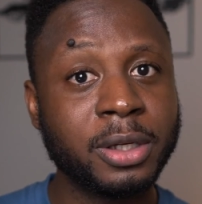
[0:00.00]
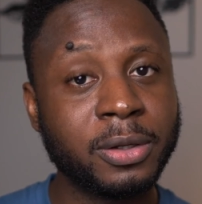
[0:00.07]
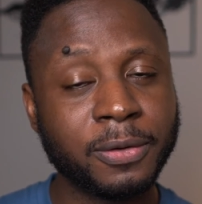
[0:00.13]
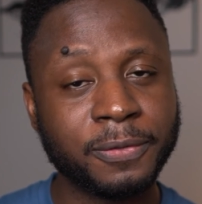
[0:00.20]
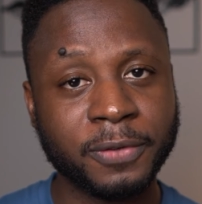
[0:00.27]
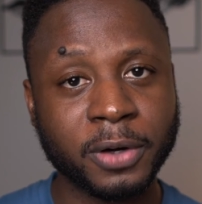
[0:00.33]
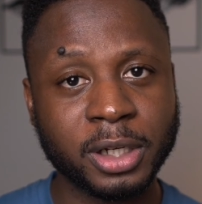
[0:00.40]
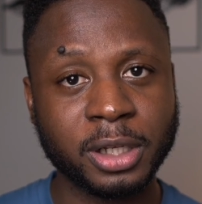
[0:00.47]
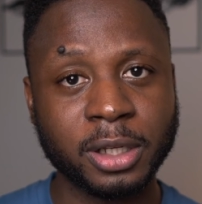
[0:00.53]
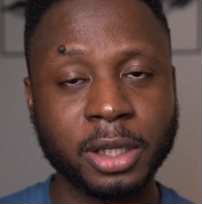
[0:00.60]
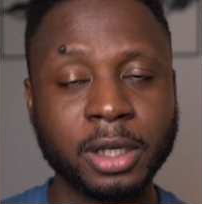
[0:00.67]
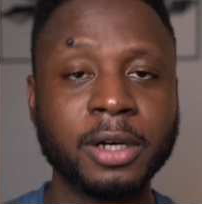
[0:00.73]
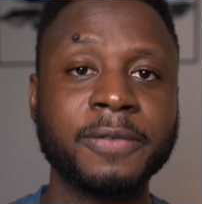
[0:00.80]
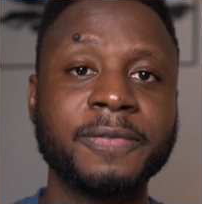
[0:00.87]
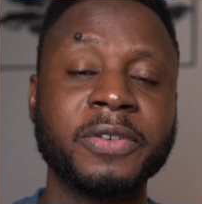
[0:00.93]
you fall in
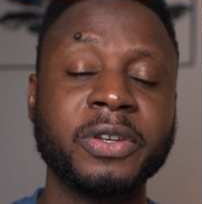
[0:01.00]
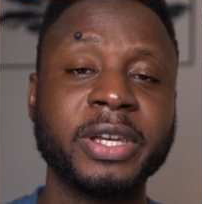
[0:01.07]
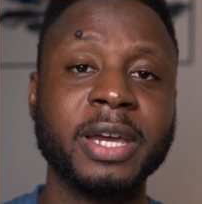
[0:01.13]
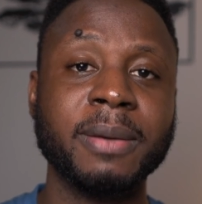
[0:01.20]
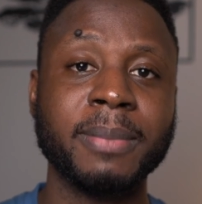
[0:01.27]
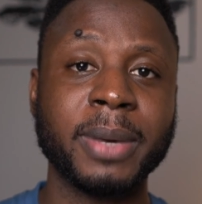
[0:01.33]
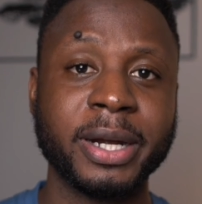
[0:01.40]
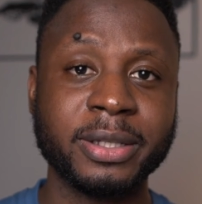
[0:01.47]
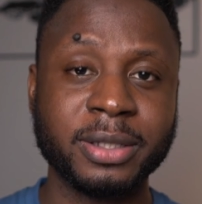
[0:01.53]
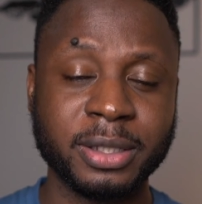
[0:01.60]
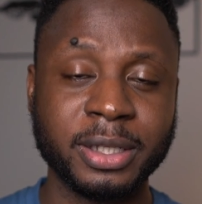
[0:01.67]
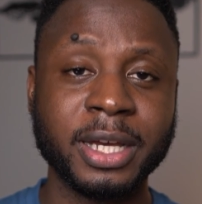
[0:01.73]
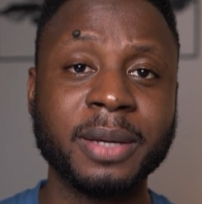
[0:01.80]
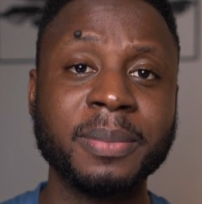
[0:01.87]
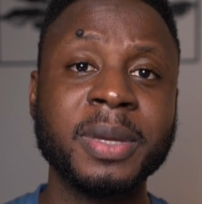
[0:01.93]
love, you get married to
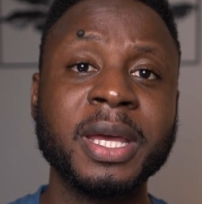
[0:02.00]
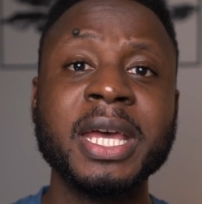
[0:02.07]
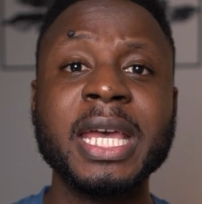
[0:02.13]
them.